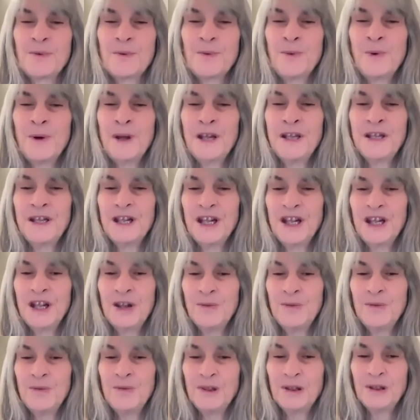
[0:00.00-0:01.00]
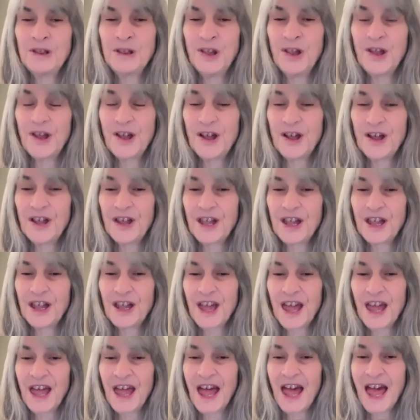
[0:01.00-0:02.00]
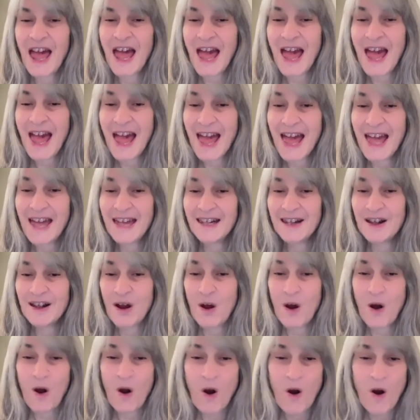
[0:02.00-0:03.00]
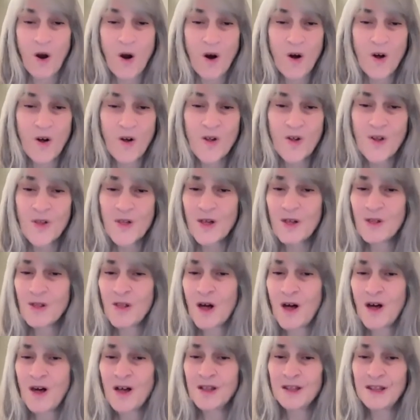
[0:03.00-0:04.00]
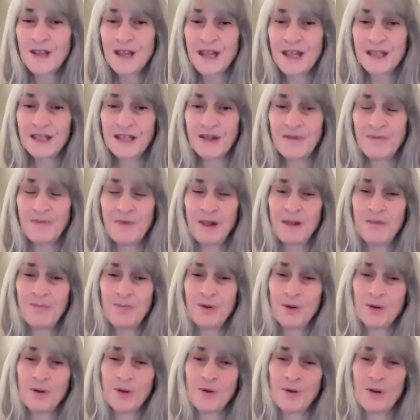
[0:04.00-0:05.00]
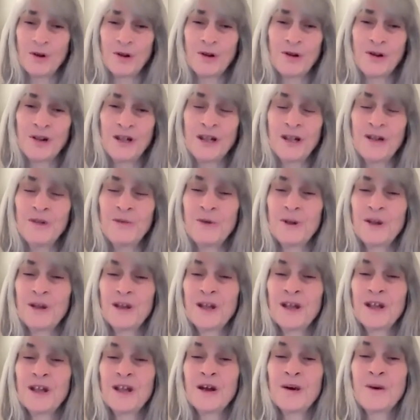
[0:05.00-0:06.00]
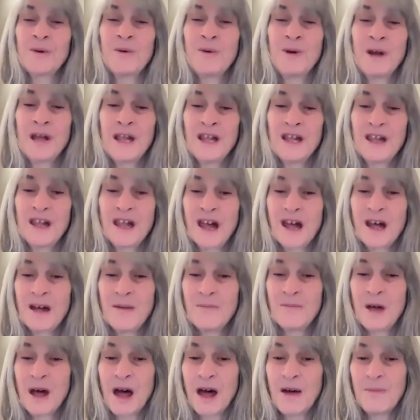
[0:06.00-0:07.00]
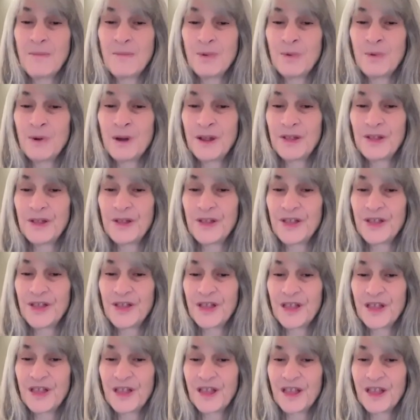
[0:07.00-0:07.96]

When you look at all the long list of people who hurt you, what you come up with